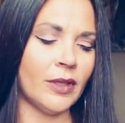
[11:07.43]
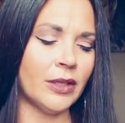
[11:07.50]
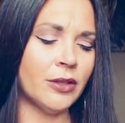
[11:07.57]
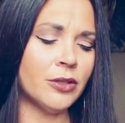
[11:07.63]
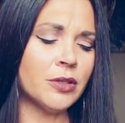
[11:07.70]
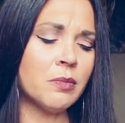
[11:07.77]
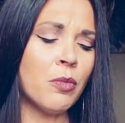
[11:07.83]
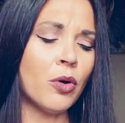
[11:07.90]

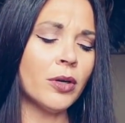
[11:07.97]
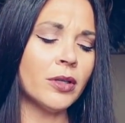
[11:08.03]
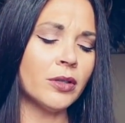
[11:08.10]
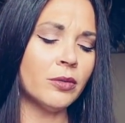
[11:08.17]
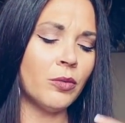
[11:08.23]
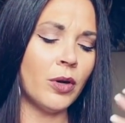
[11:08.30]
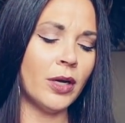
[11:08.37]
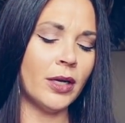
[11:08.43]
there's more
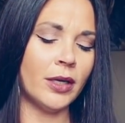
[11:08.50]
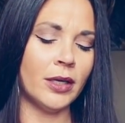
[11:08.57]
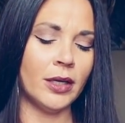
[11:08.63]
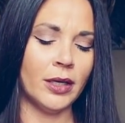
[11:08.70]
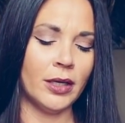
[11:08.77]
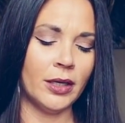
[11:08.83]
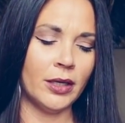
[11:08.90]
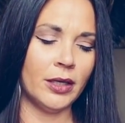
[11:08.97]
than what,
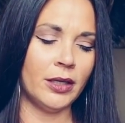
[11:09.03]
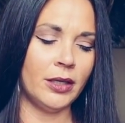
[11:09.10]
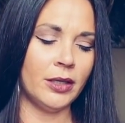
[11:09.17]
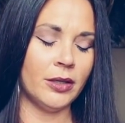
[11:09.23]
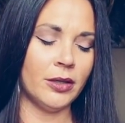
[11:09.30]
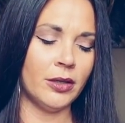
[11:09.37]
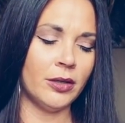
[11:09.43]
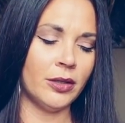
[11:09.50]
you
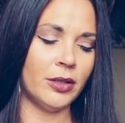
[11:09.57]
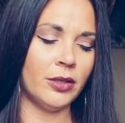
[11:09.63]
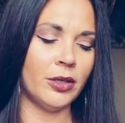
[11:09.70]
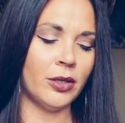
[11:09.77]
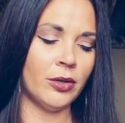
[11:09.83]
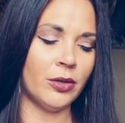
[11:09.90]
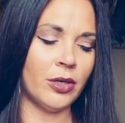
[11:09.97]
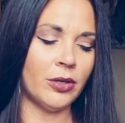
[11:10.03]
know, uh, you
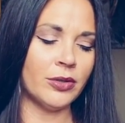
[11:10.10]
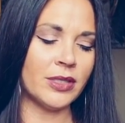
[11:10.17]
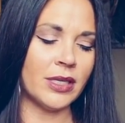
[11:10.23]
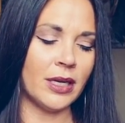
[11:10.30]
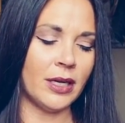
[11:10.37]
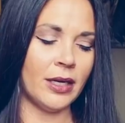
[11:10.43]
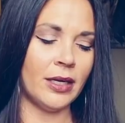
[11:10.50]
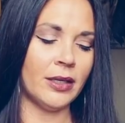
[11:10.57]
know, goes
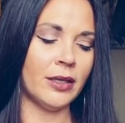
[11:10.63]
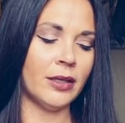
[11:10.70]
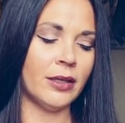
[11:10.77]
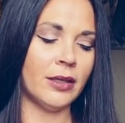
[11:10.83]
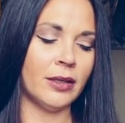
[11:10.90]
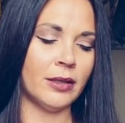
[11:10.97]
on.